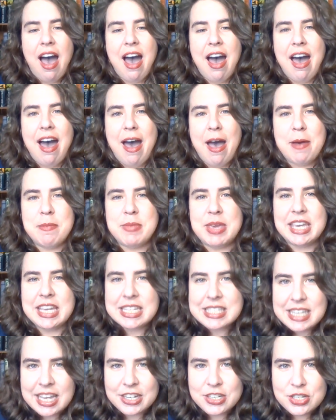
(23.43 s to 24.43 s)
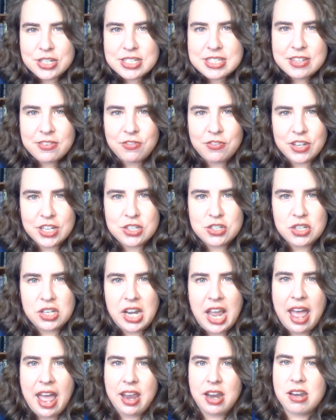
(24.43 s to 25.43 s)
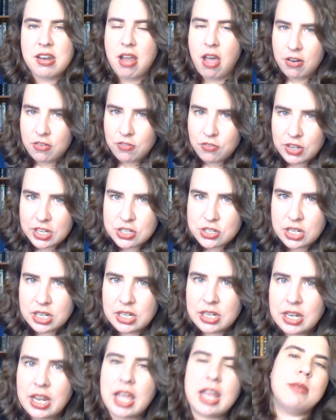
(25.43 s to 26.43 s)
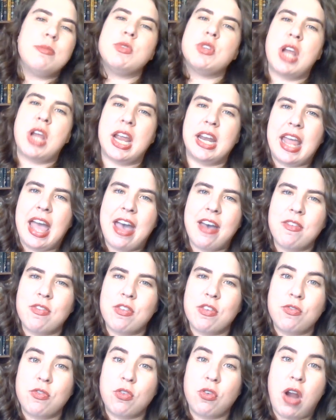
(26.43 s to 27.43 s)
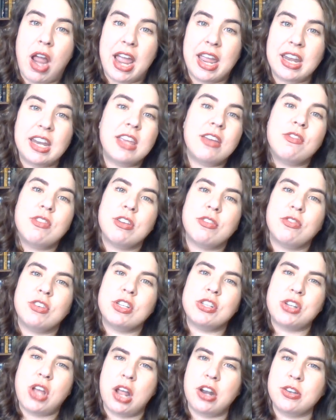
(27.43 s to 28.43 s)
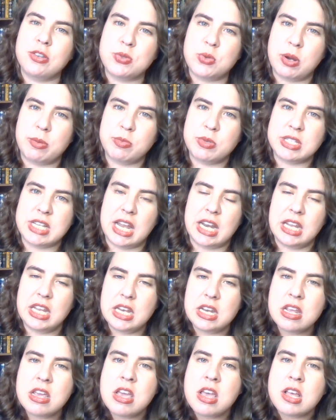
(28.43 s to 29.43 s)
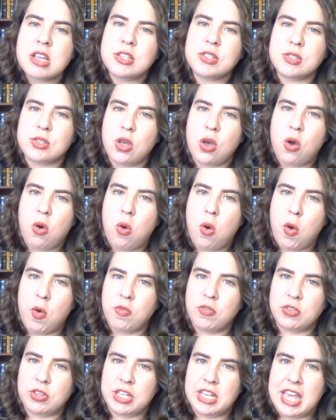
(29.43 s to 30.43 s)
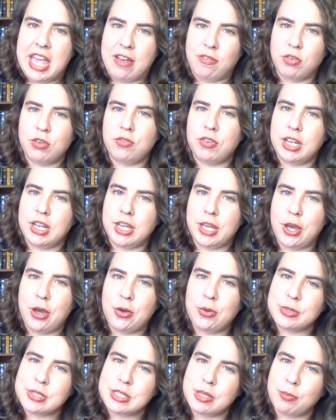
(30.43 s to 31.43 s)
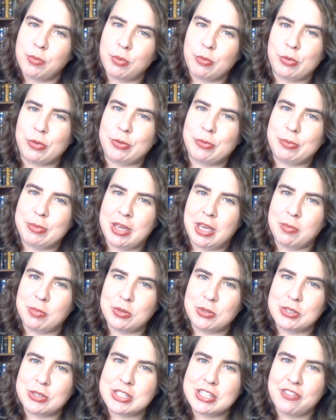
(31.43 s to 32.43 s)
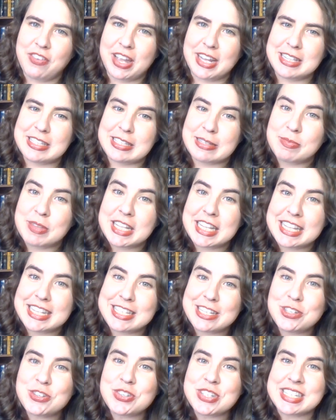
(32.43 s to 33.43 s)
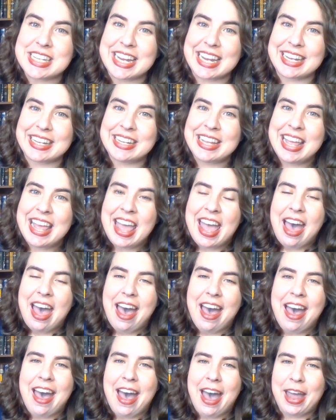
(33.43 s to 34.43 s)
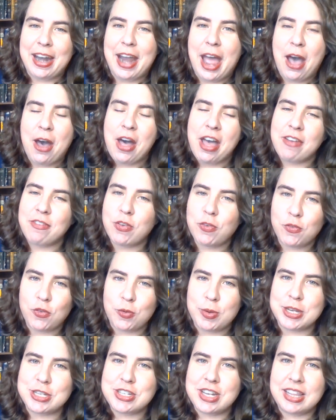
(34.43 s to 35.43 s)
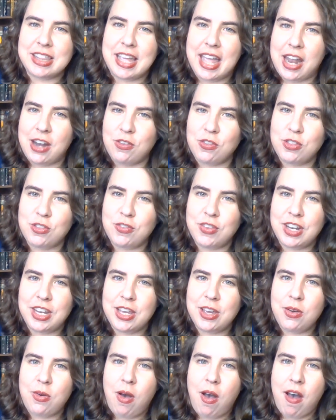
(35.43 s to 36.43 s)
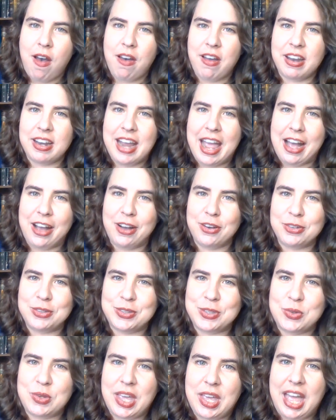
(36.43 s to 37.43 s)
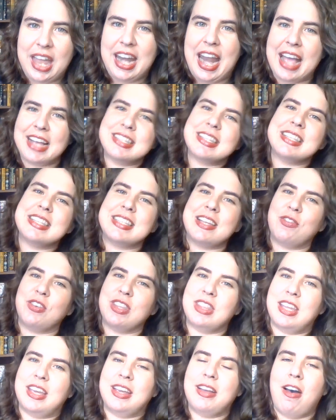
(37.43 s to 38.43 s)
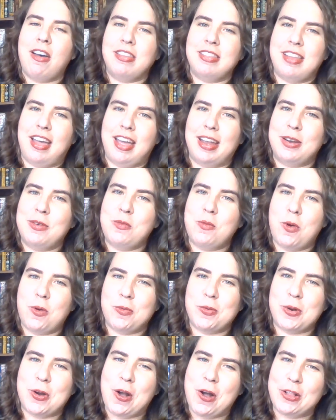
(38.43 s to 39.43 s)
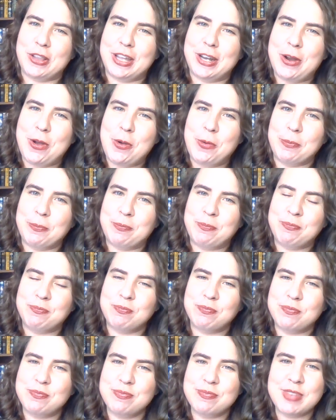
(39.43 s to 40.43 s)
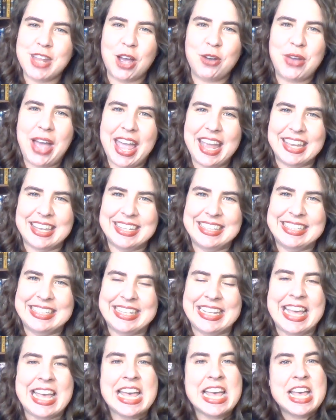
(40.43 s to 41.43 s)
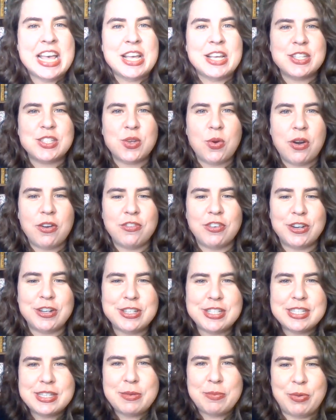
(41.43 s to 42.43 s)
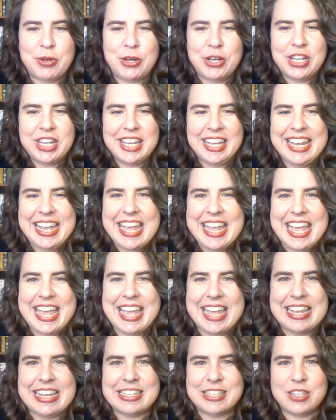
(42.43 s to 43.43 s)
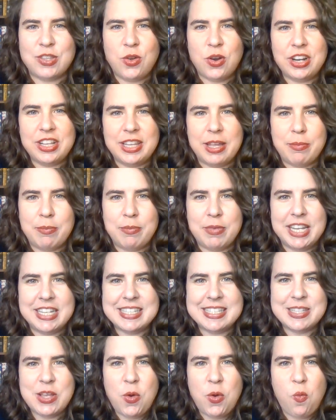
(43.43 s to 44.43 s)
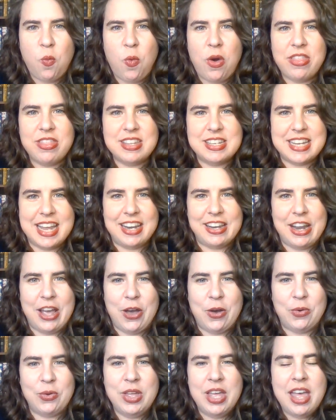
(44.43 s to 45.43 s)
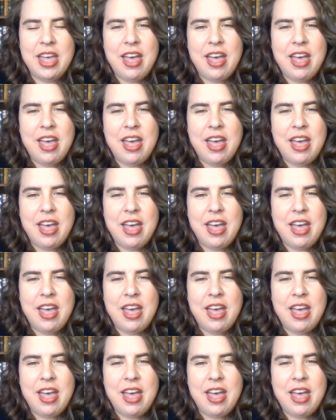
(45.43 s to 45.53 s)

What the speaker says: I'm making selections in fiction and nonfiction, and I'm trying to have a variety of different genres represented. So hopefully every video, someone will be able to find something that's interesting. And I'll have information at the end of the video on how you can access everything online while we're all at home. Okay, so our first book is Laura Lippman's What the Dead Know.